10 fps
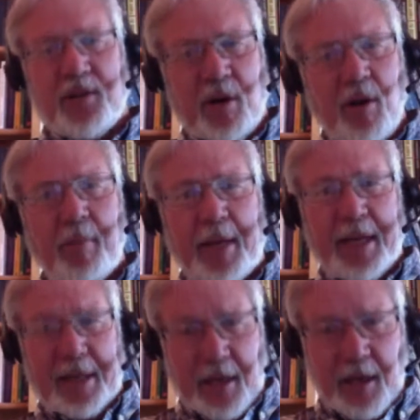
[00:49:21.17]
Army
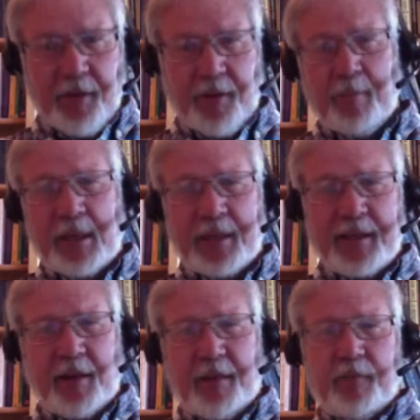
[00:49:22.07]
and other
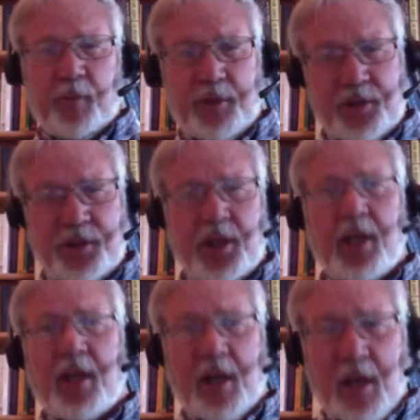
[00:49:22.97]
military forces
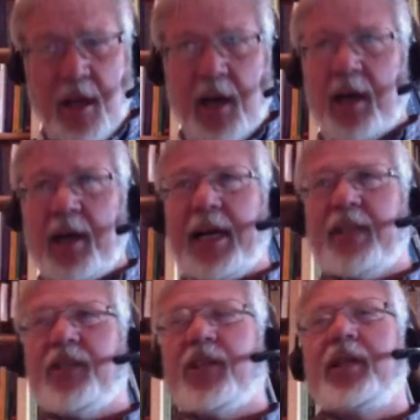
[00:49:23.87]
uh,
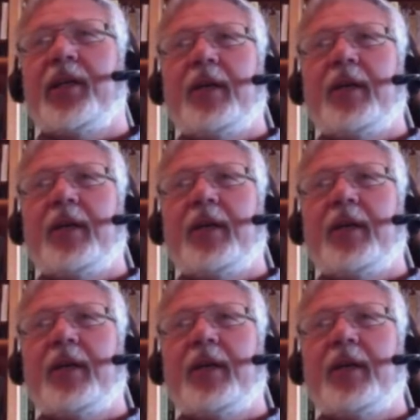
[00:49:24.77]
actually